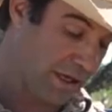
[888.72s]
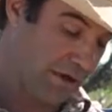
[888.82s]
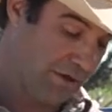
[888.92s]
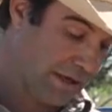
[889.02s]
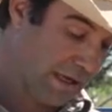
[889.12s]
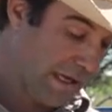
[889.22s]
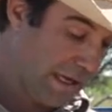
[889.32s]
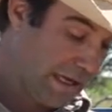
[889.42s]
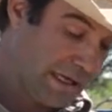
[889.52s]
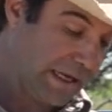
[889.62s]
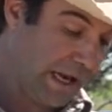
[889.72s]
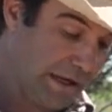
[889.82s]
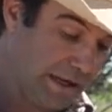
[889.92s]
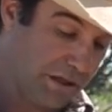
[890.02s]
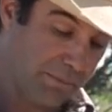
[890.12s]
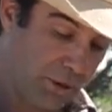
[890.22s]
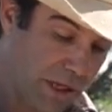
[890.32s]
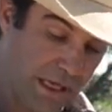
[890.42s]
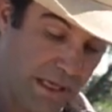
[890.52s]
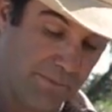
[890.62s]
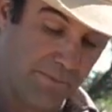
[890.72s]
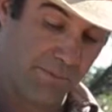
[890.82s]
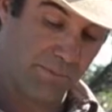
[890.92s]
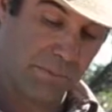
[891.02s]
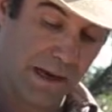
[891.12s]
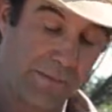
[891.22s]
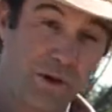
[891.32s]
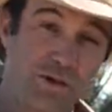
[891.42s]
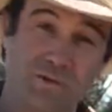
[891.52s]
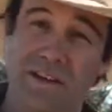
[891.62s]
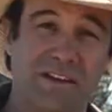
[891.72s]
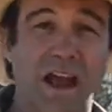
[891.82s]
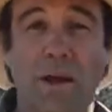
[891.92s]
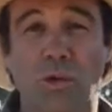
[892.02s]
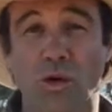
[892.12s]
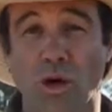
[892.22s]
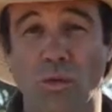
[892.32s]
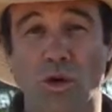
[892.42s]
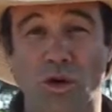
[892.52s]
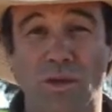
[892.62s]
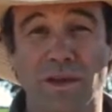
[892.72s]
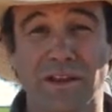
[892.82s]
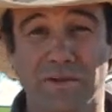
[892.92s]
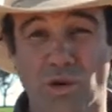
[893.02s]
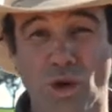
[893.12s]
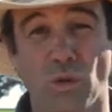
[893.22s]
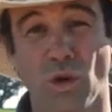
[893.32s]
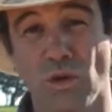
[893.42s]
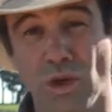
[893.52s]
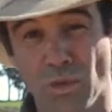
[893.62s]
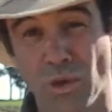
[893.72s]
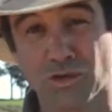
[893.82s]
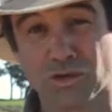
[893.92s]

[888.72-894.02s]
it in. You don't need to put any chemicals with it. Don't put hot water with it. Pure wool, it will